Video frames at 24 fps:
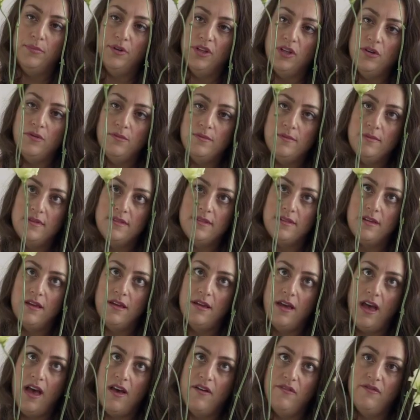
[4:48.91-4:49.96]
blooms
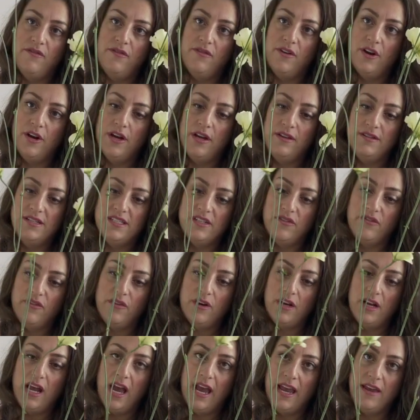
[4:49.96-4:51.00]
have very
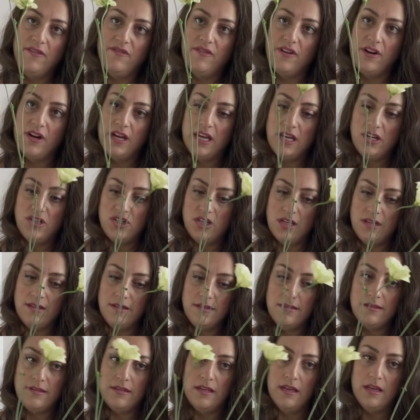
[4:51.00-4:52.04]
different height
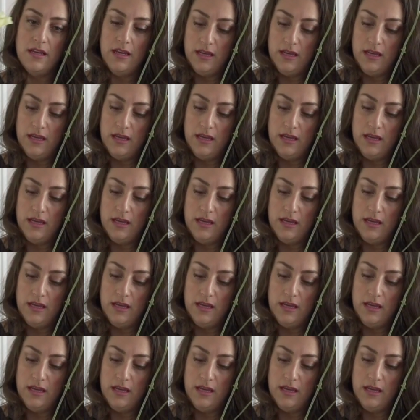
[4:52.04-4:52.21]
variations,